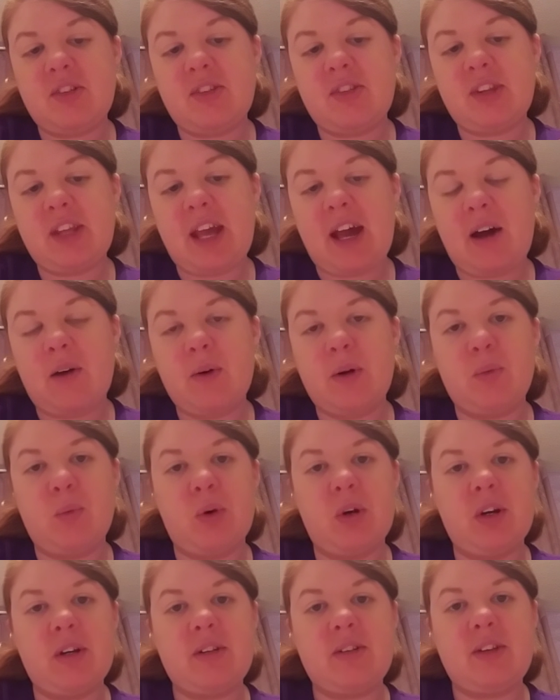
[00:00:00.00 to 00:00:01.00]
see how it
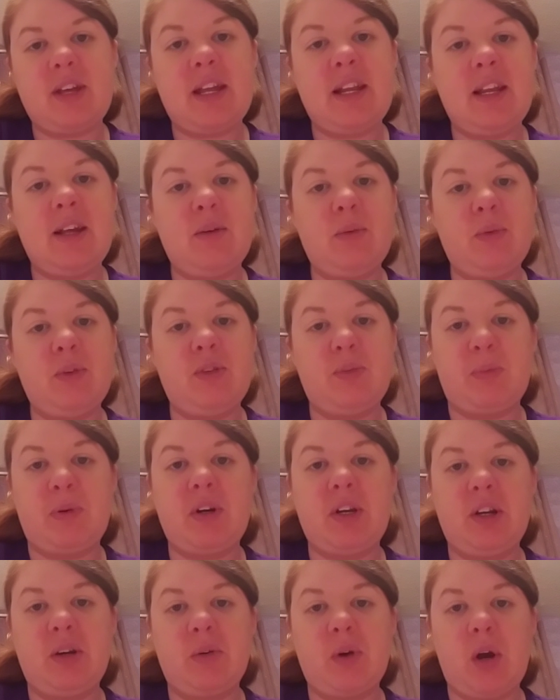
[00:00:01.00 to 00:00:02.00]
worked, and it was
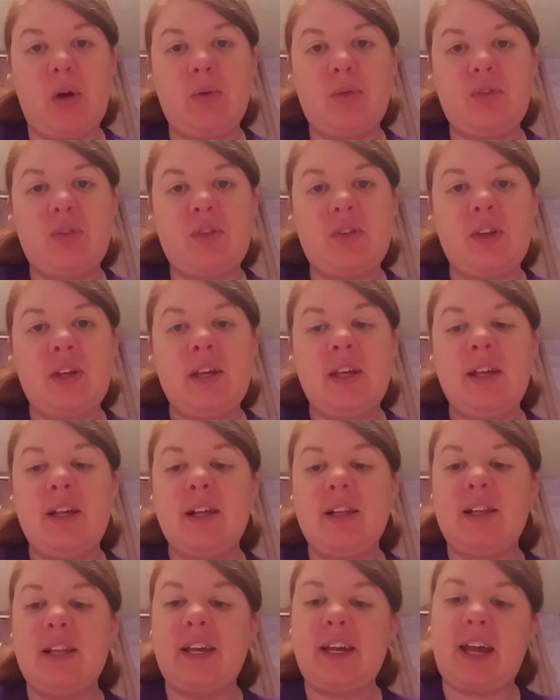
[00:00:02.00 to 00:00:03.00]
pretty gross.
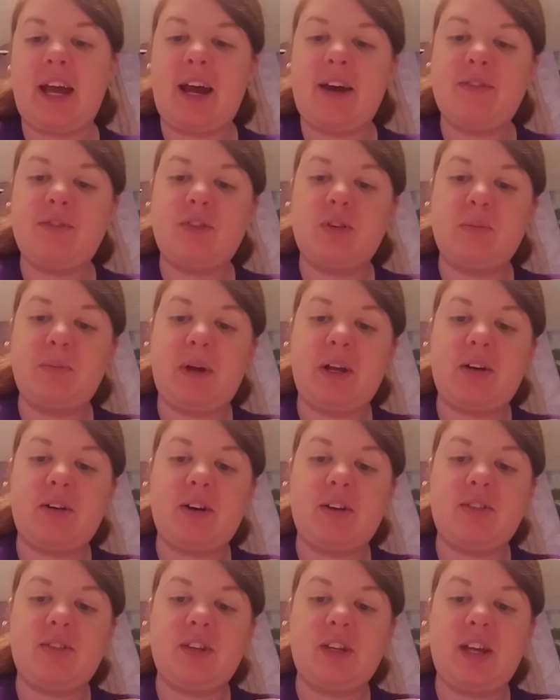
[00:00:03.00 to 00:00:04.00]
Like after my
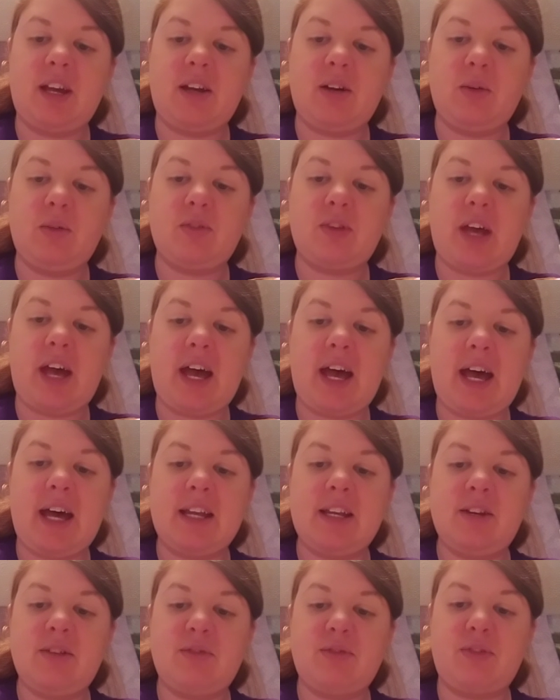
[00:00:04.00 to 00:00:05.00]
crested geckos
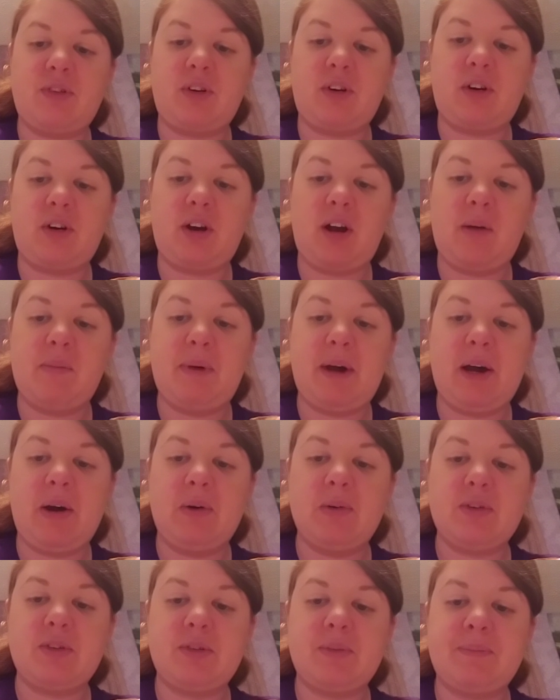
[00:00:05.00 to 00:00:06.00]
had it for
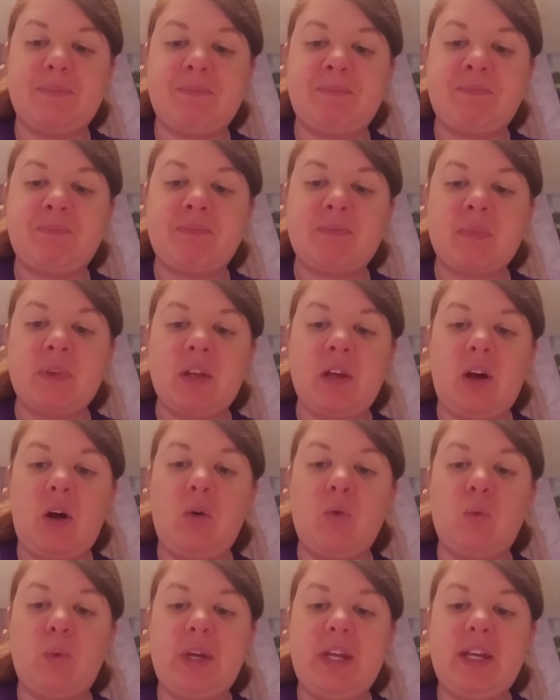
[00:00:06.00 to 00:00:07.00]
about
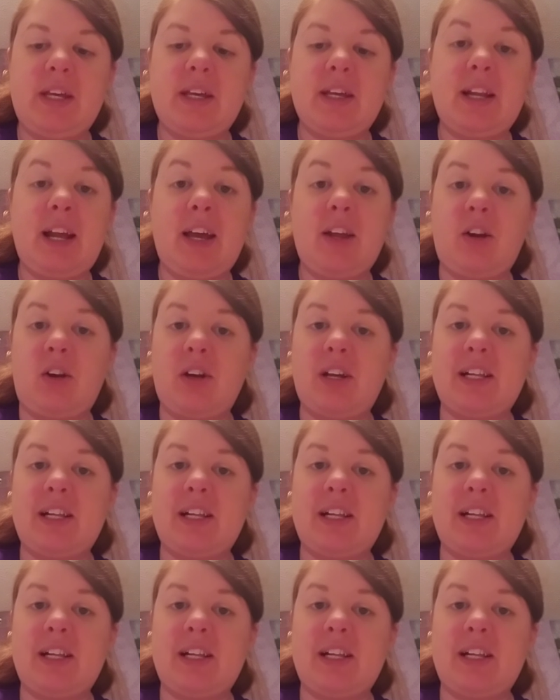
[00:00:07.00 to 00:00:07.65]
a week, and I had already